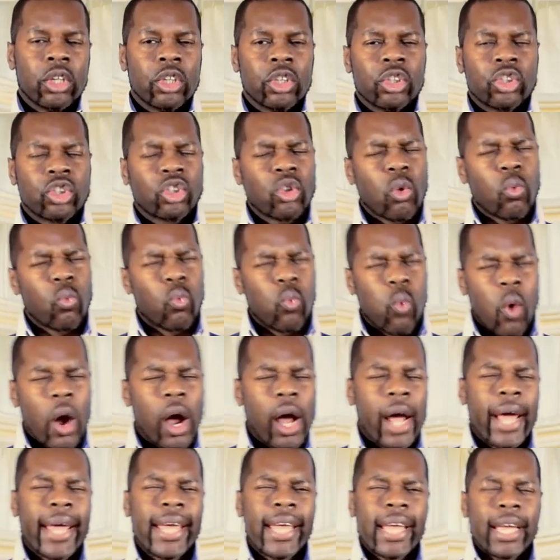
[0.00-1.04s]
So
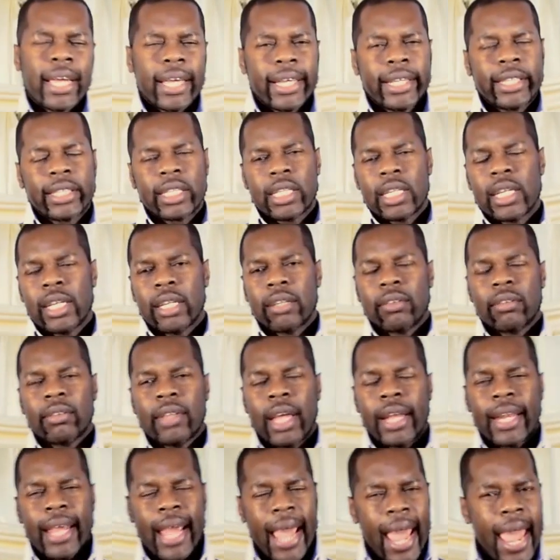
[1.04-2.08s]
why is it
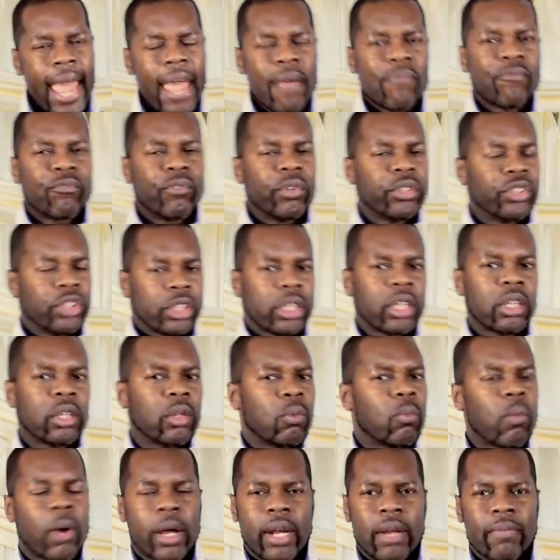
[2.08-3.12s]
that every single
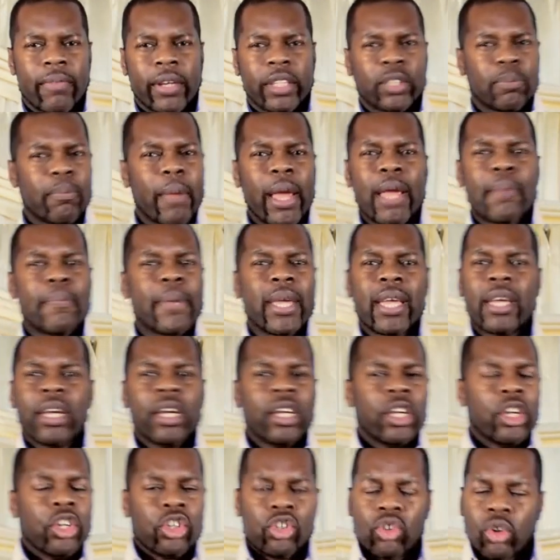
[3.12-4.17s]
one of us, maybe
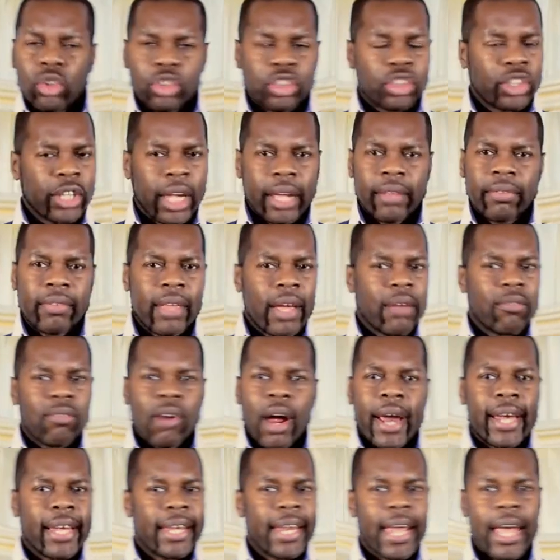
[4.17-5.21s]
you're sitting there
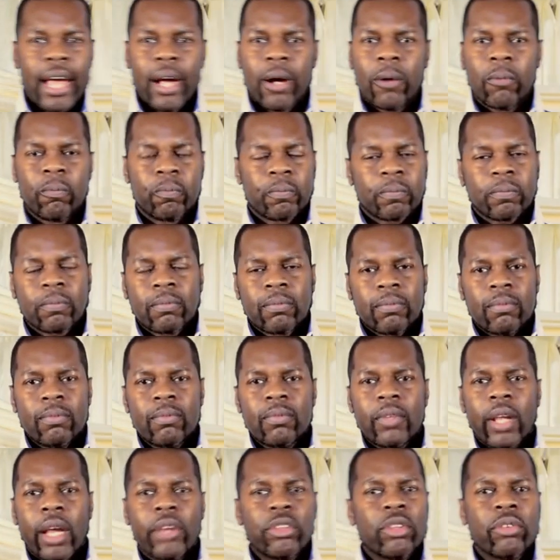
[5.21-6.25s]
right now
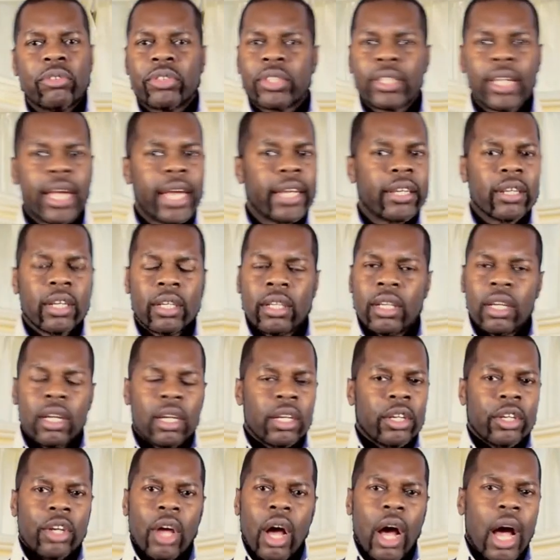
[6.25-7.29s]
and you've said,
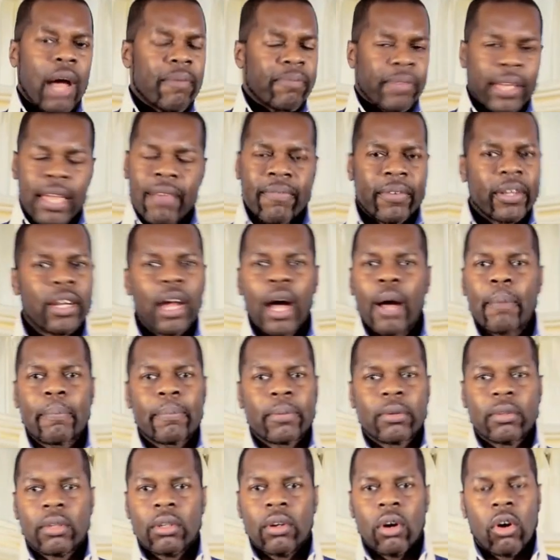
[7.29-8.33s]
I've given
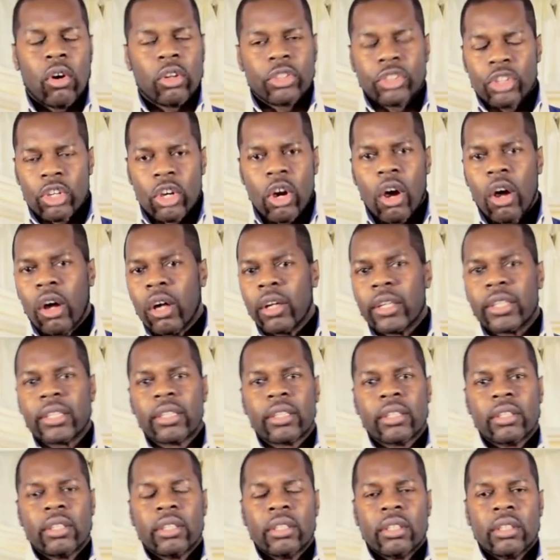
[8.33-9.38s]
up on God
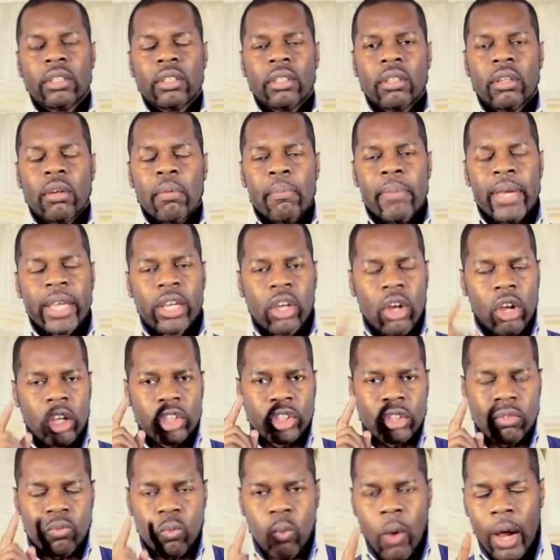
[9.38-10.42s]

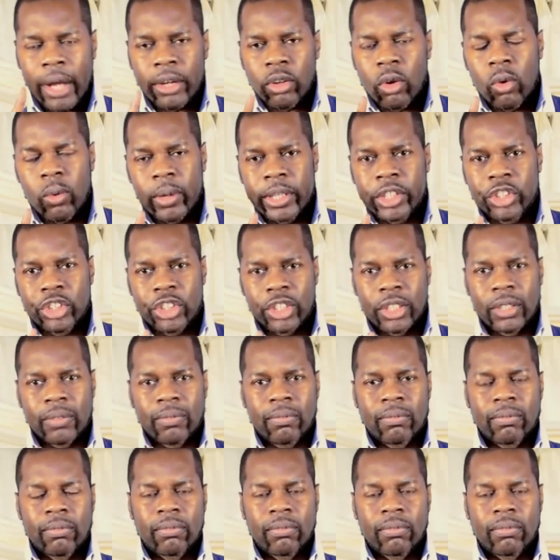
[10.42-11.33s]
because of one question.